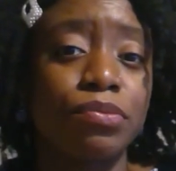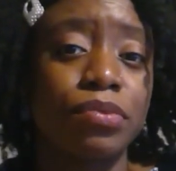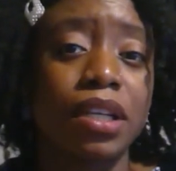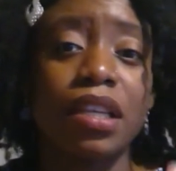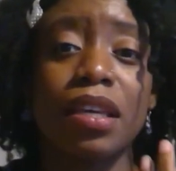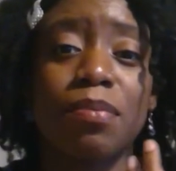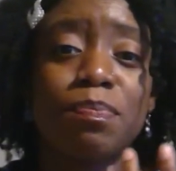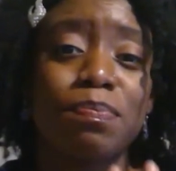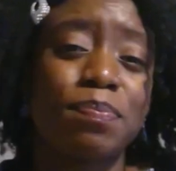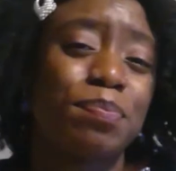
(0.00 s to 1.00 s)

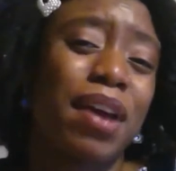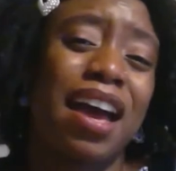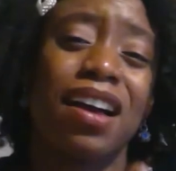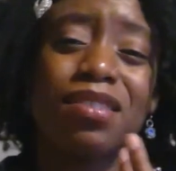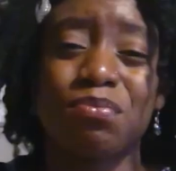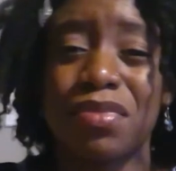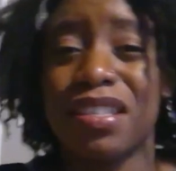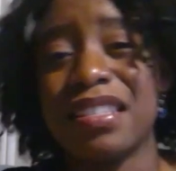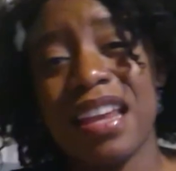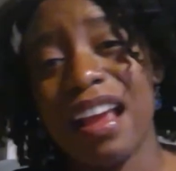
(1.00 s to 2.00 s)
really bad
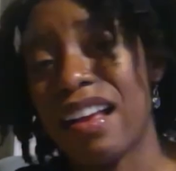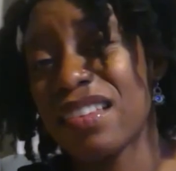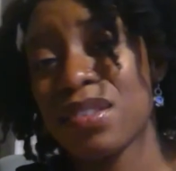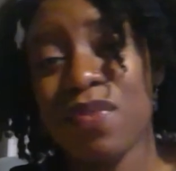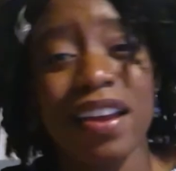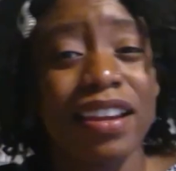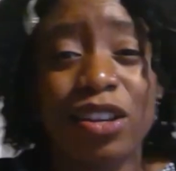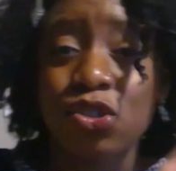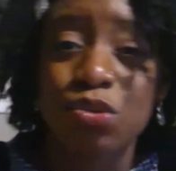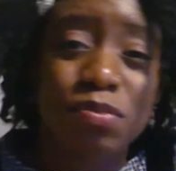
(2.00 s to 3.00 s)
mistakes,
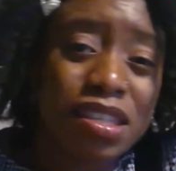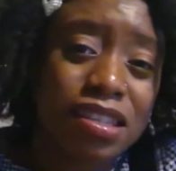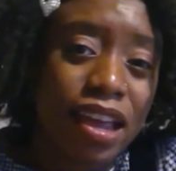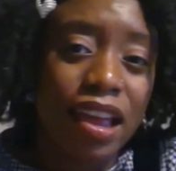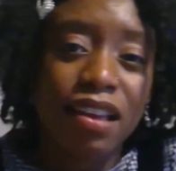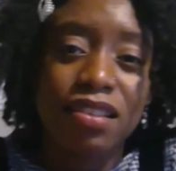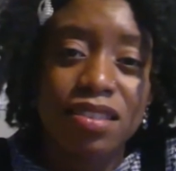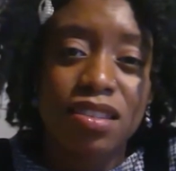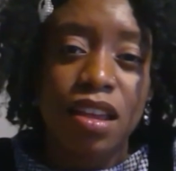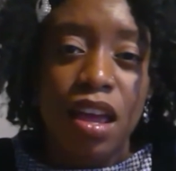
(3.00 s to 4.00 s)
financial
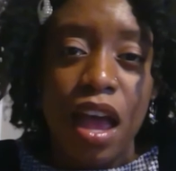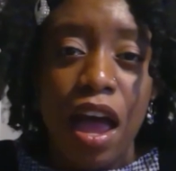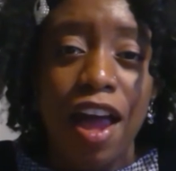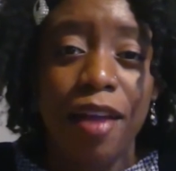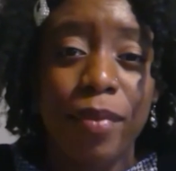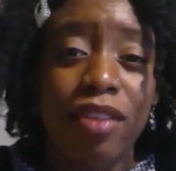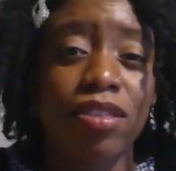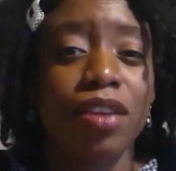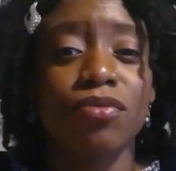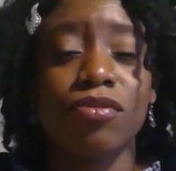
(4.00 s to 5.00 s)
mistakes, and
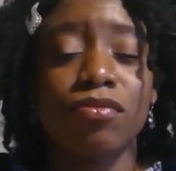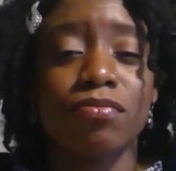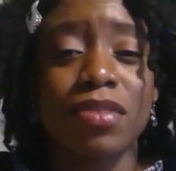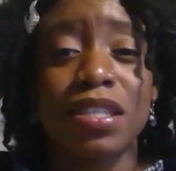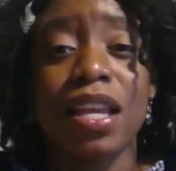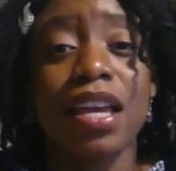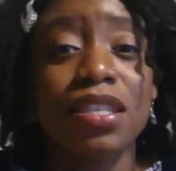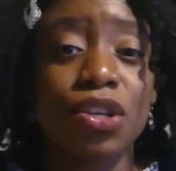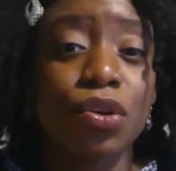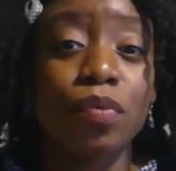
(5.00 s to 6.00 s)
then mistakes
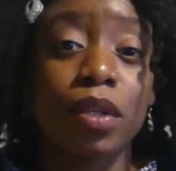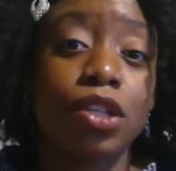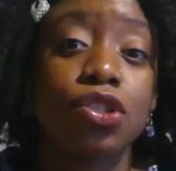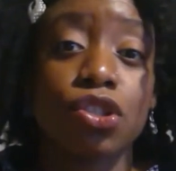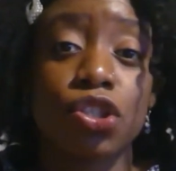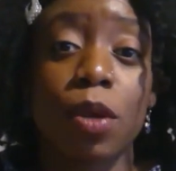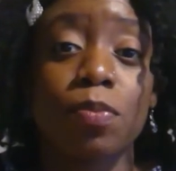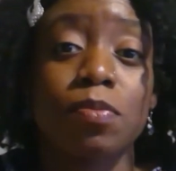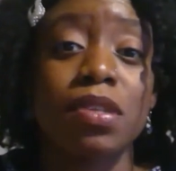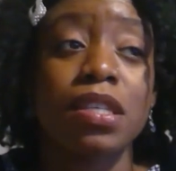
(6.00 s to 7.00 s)
in her relationship,
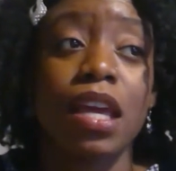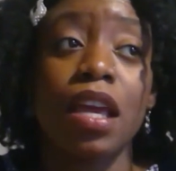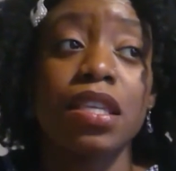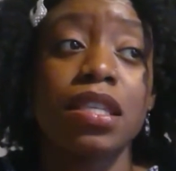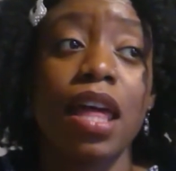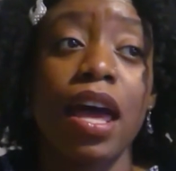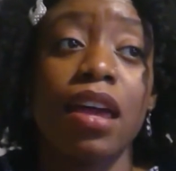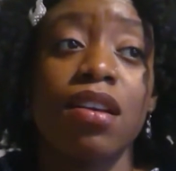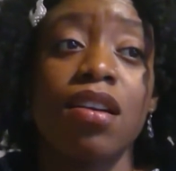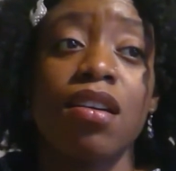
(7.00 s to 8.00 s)
mistakes
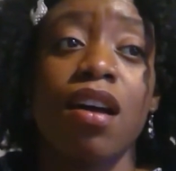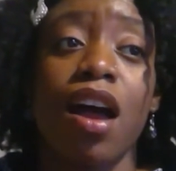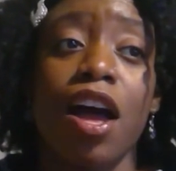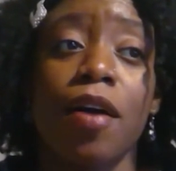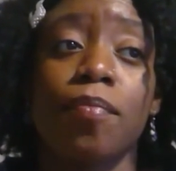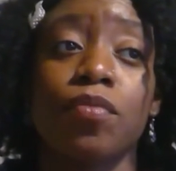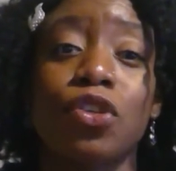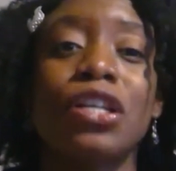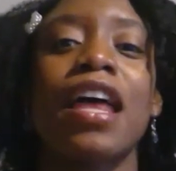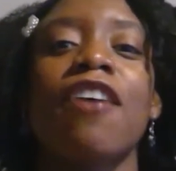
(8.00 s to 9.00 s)
that
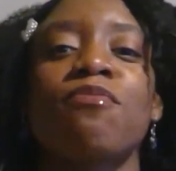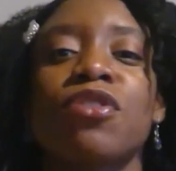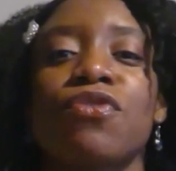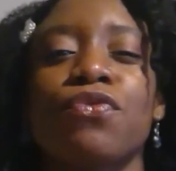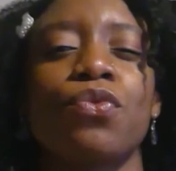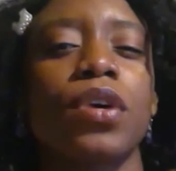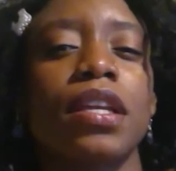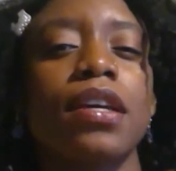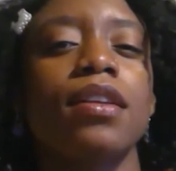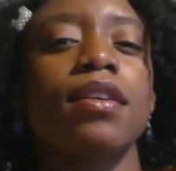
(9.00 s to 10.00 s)
could have been
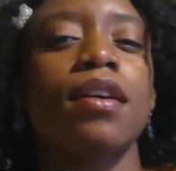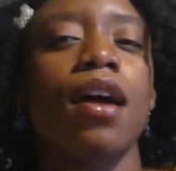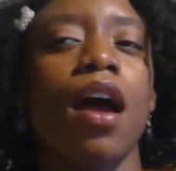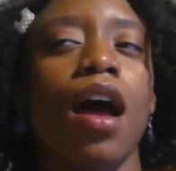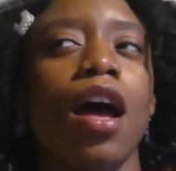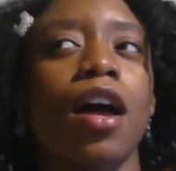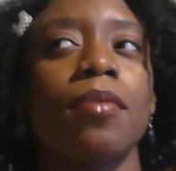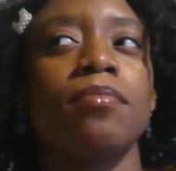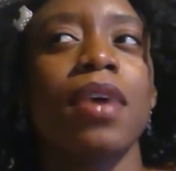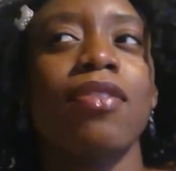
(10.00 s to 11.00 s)
avoided,
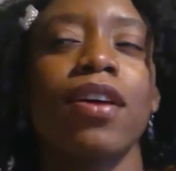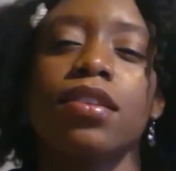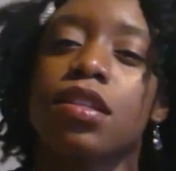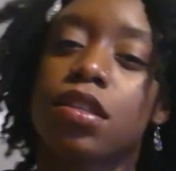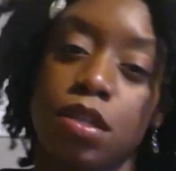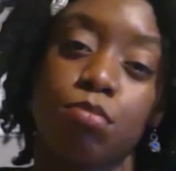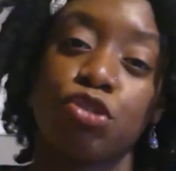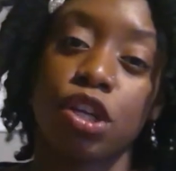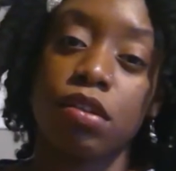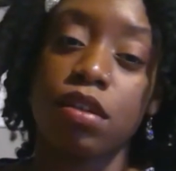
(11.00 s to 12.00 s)
and that's an
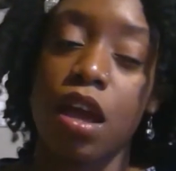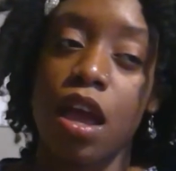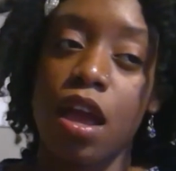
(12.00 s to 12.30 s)
assumption,